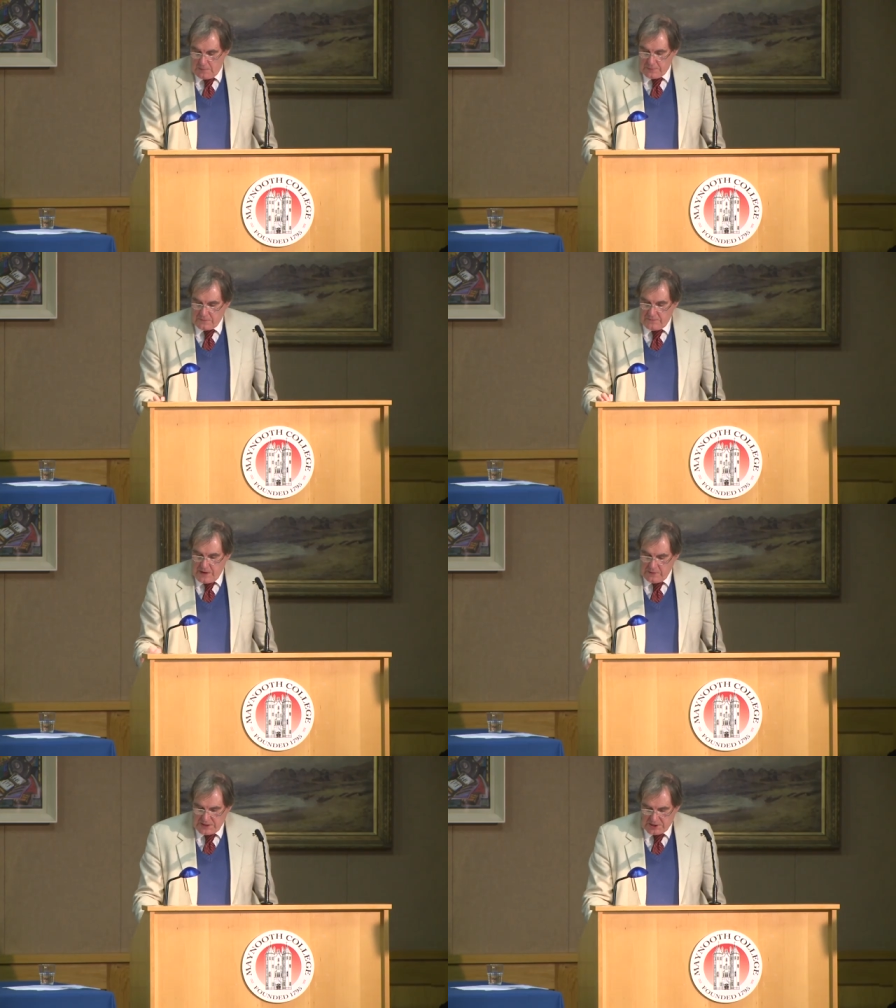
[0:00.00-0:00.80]
But
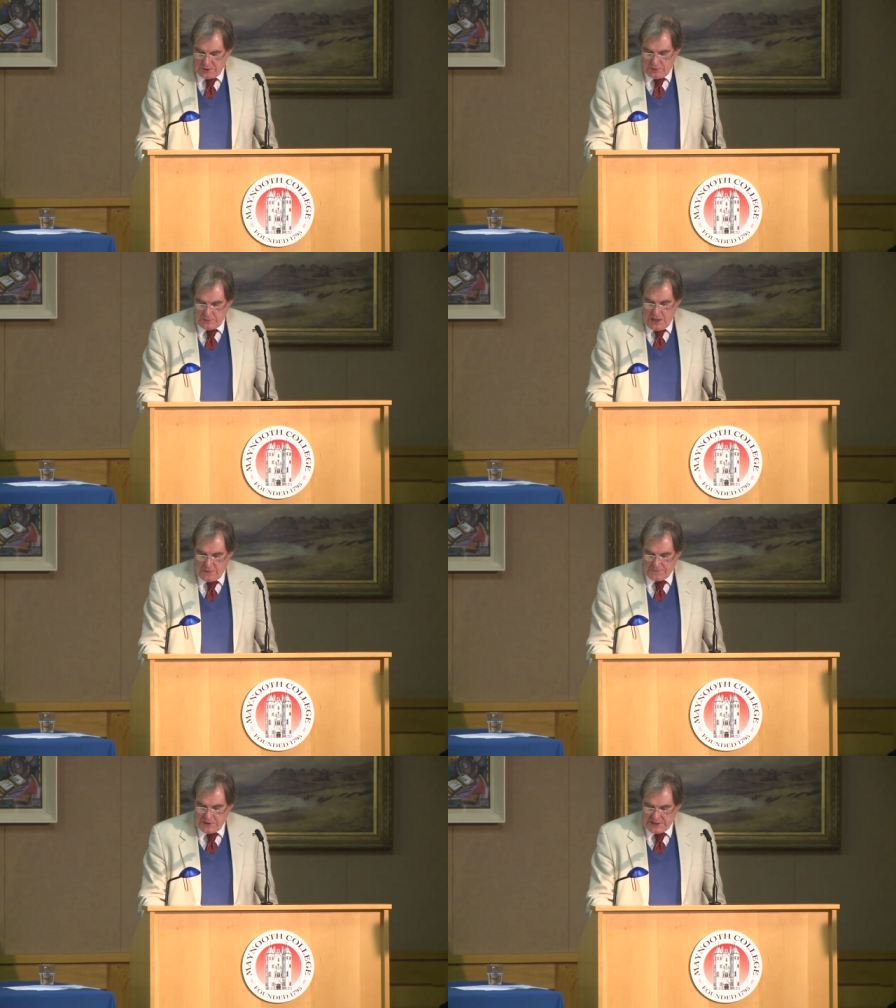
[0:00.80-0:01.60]
very soon
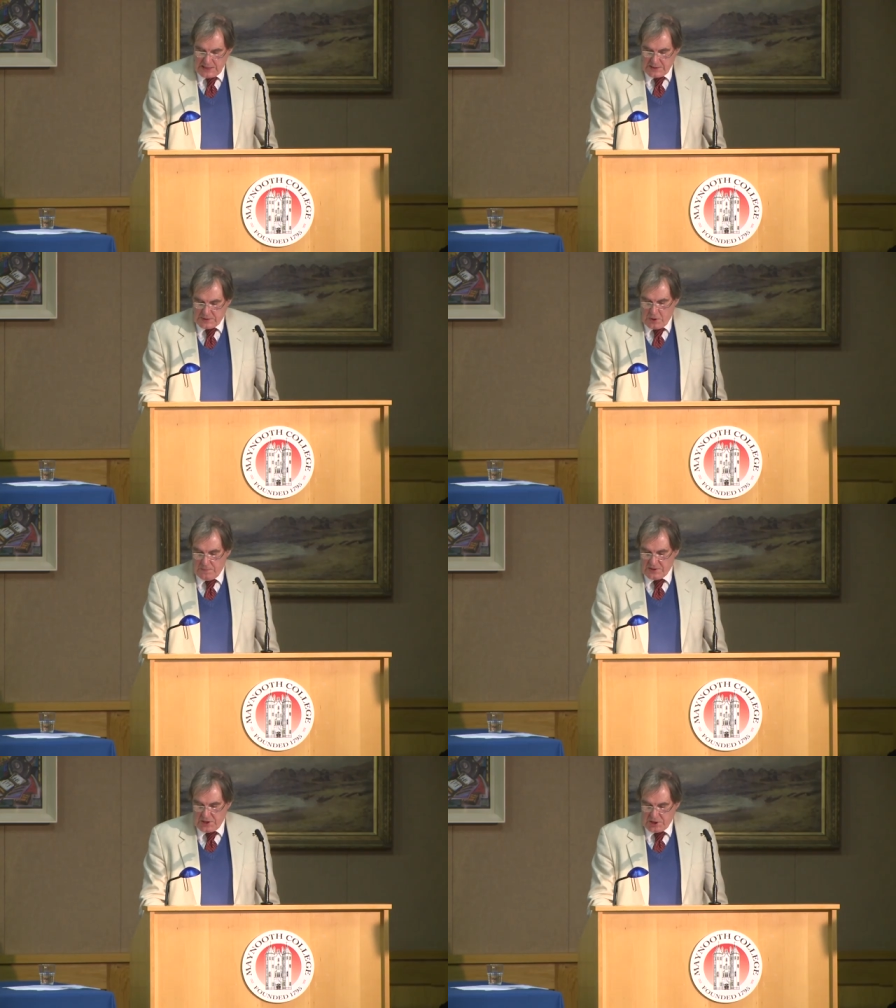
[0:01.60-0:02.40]
after he sent his
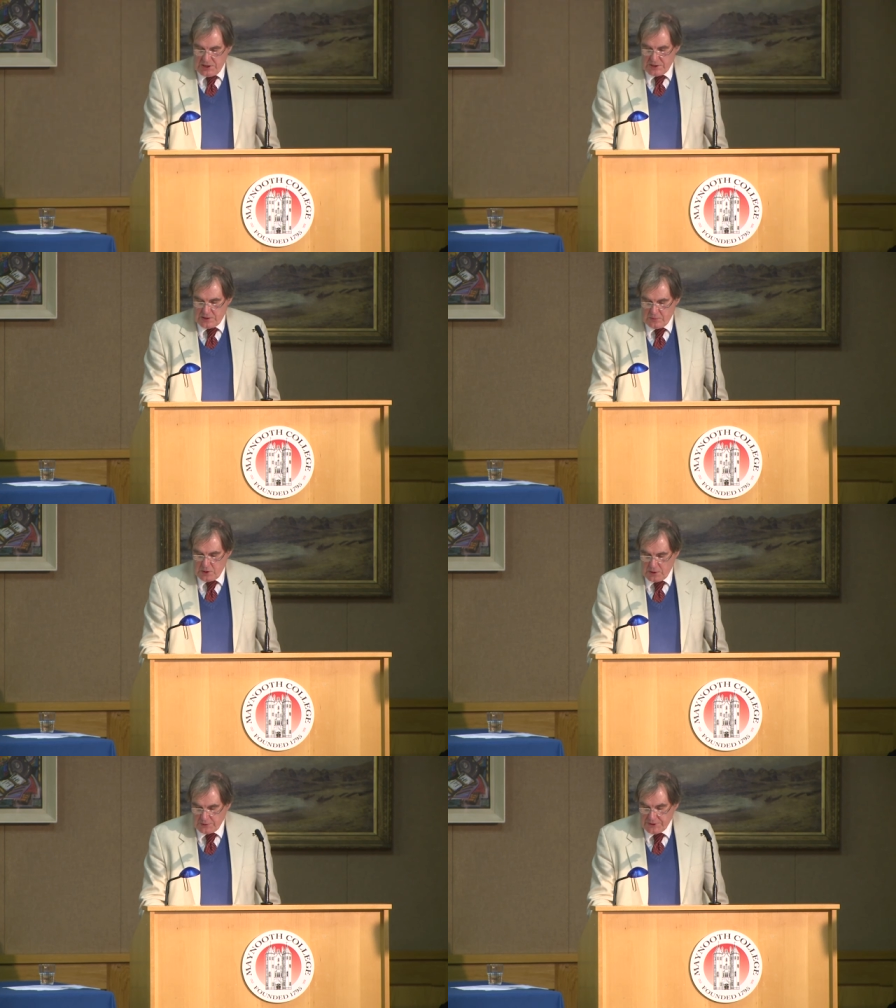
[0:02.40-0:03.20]
composition into the
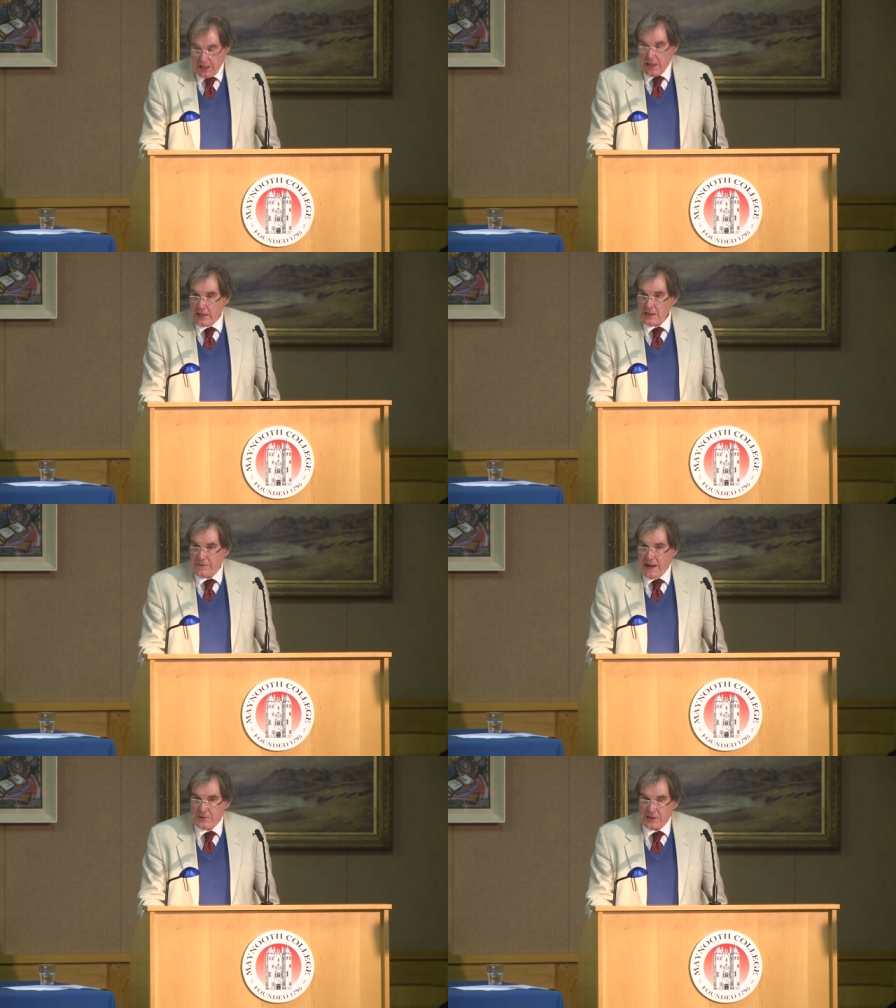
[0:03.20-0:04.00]
world, he
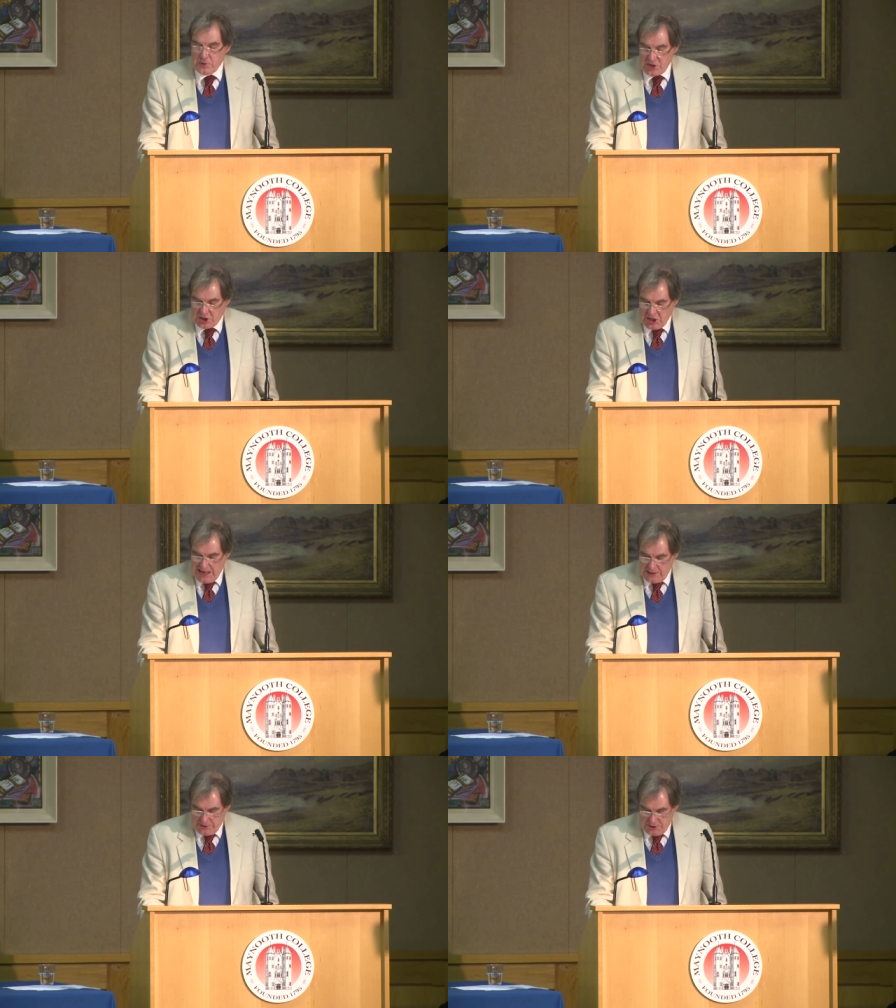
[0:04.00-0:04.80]
found he was
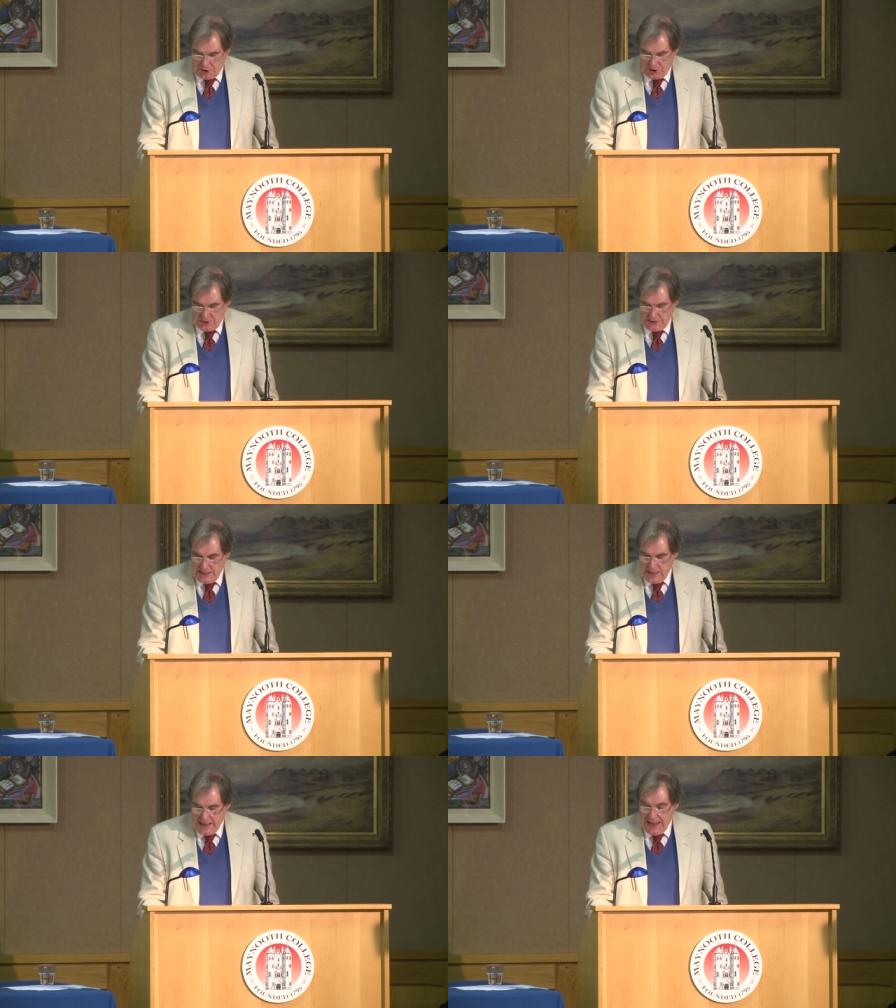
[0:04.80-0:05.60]
challenged
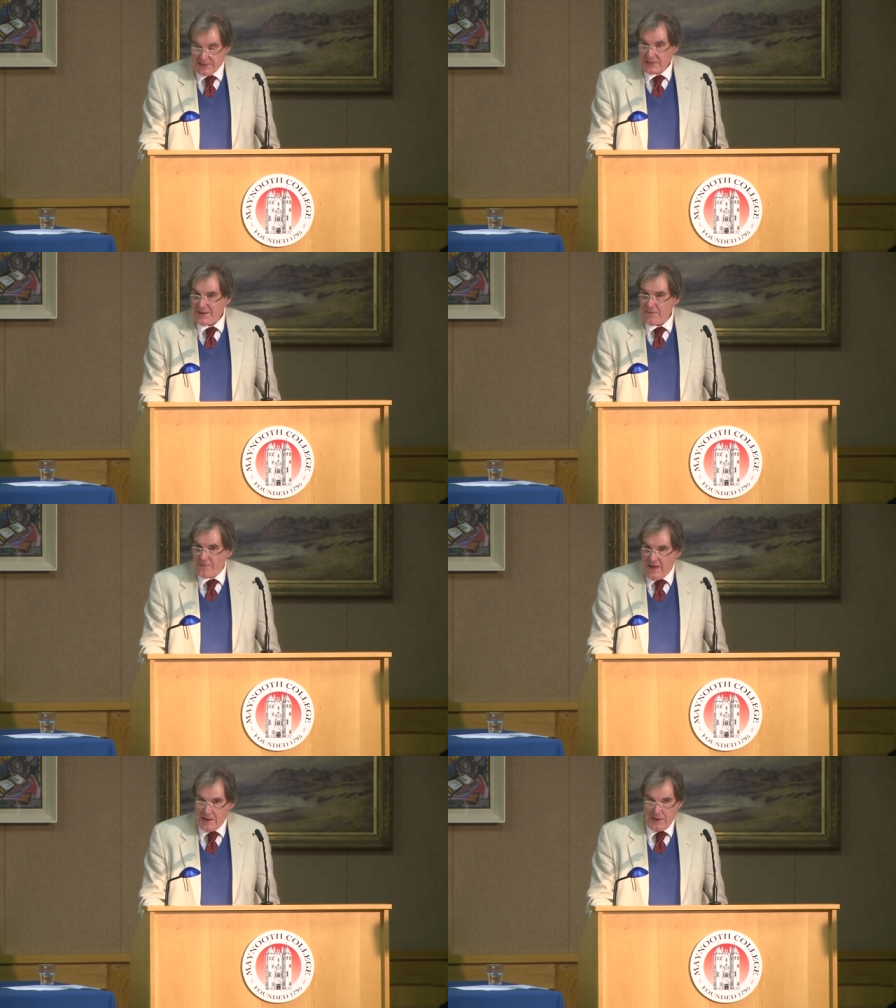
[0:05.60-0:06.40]
and had to
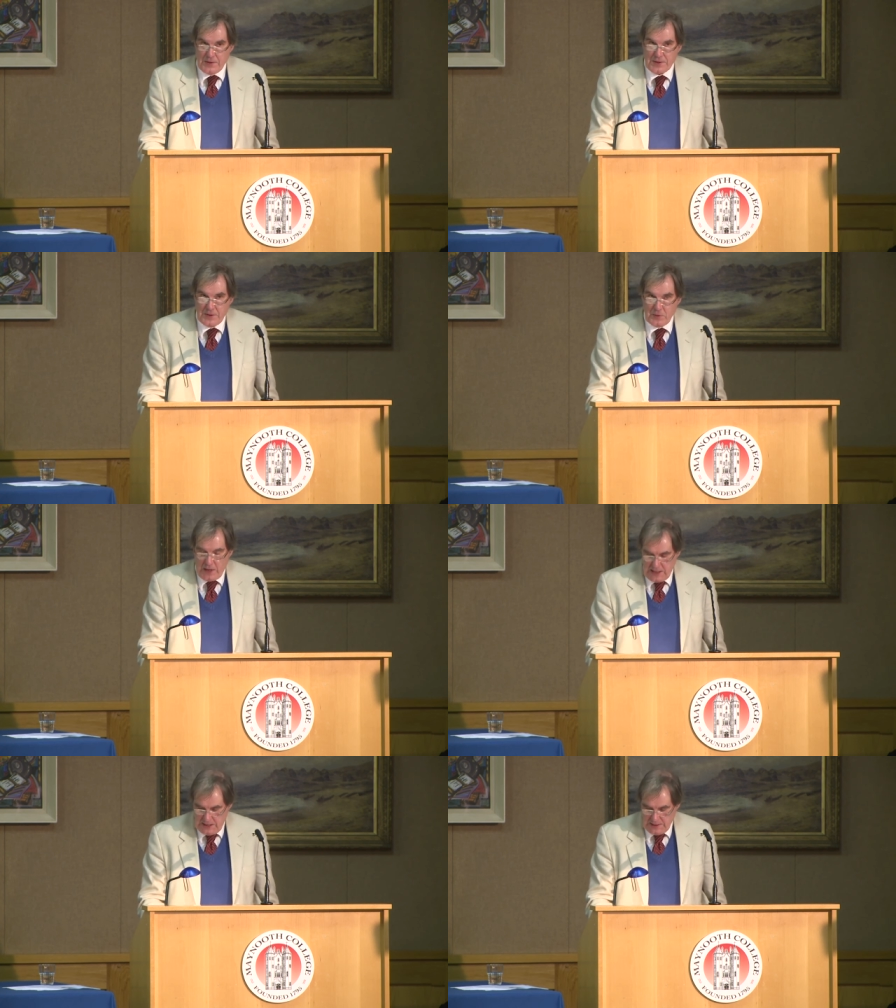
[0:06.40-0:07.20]
defend the
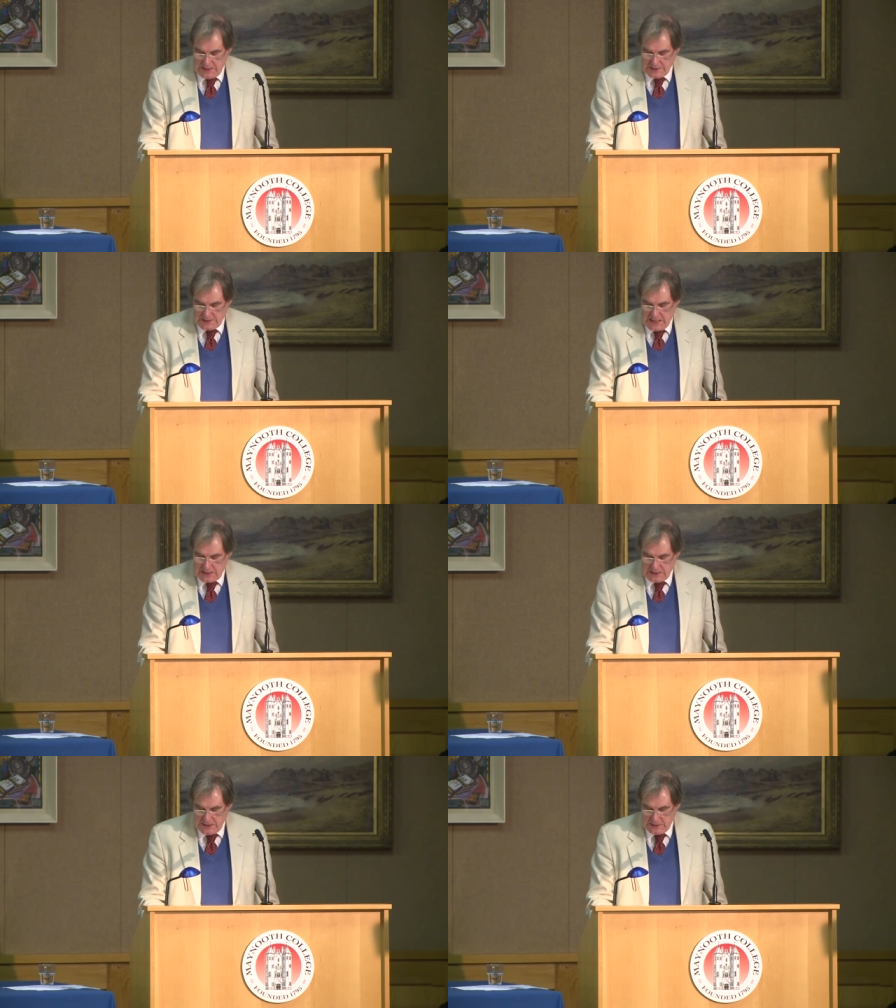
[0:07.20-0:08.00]
way he had
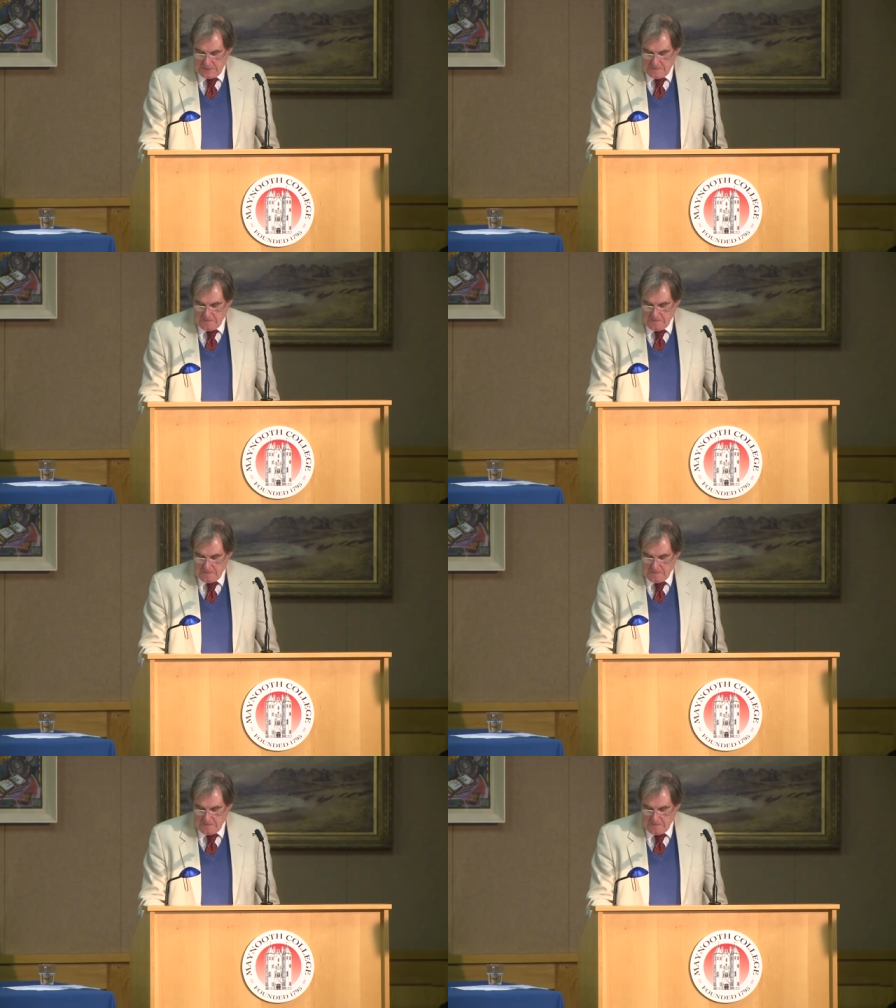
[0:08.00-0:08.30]
undertaken it.